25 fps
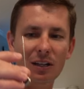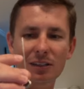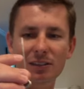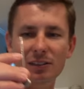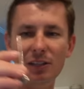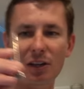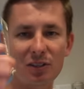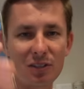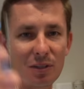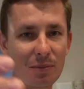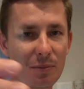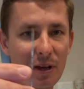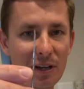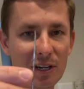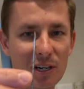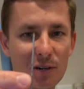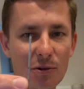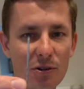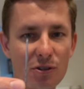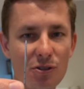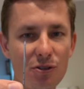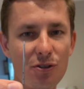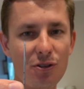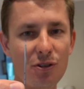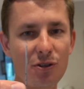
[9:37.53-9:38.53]
Doesn't matter
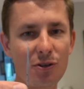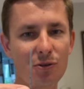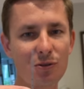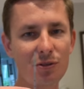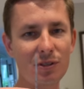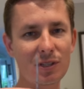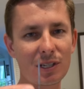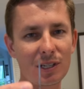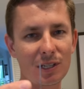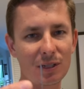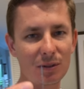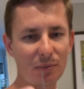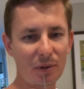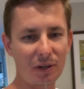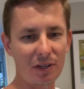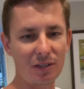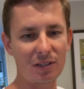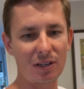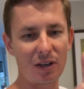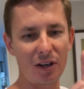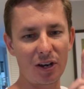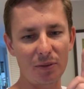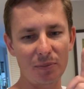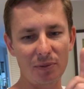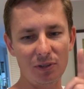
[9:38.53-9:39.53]
what you use, but it's
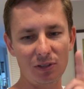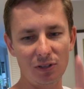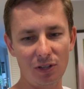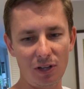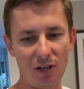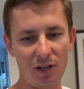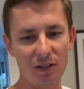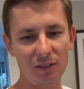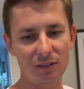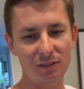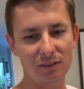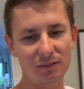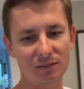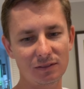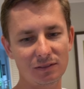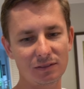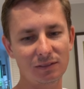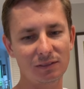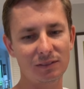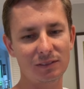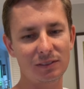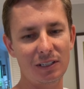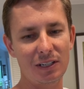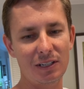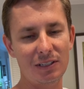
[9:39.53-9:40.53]
gotta be long,
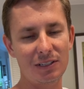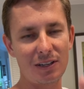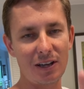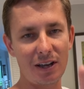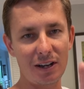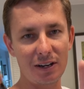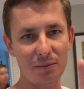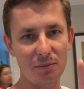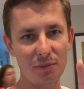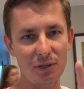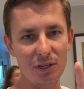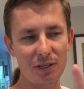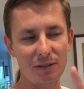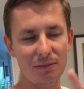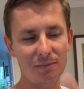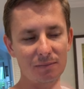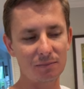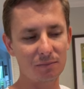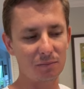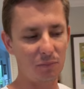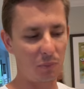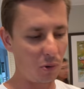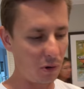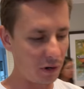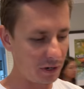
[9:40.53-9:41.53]
it's gotta be
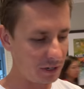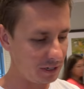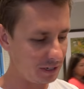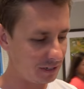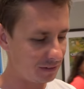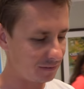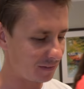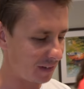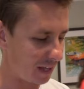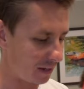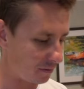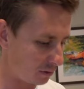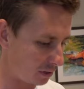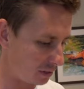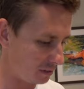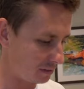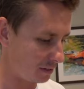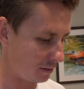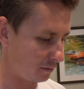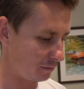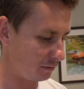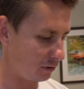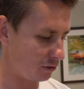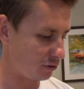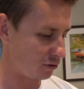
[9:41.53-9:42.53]
pointy and
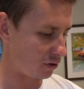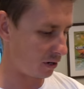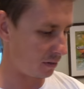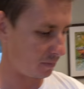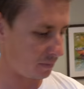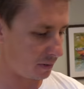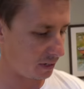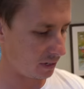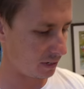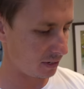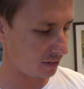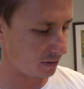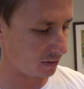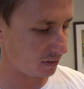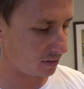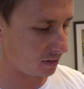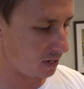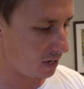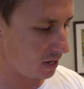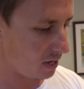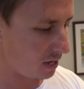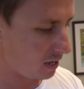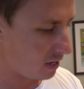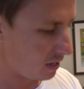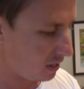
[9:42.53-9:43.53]
relatively sharp, I guess.
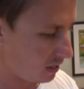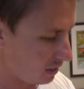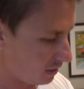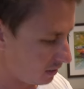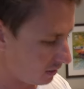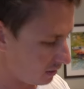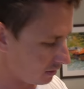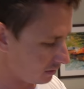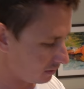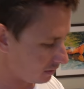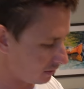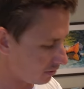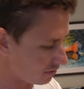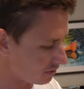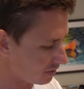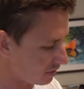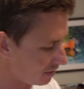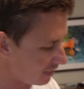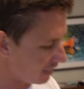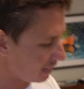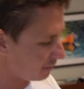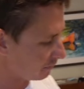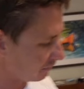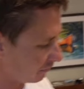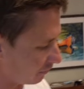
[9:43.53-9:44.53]
There's a
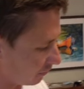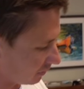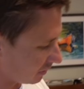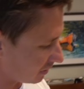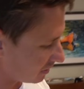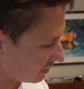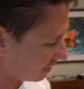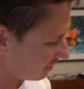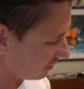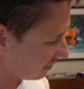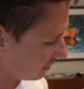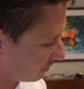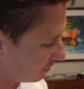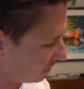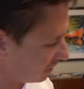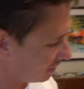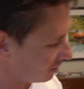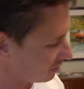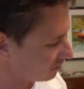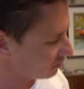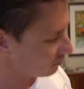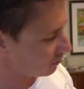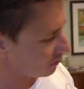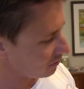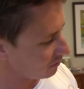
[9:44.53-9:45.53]
name for this. I think it
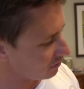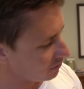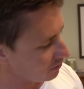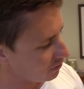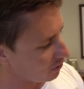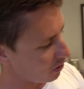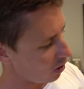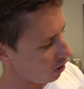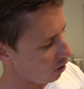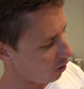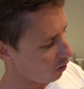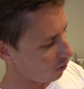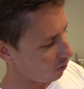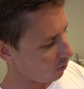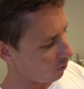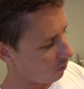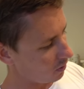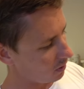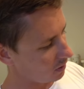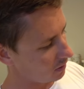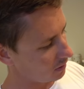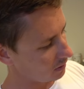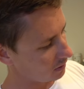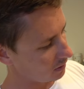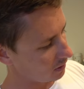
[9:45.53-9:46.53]
begins with an O.
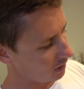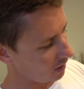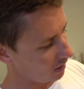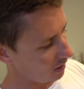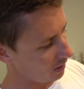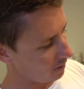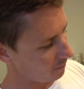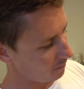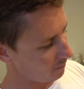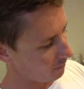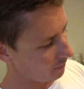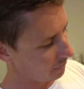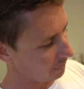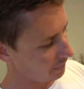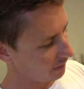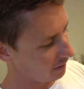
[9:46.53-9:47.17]
Um,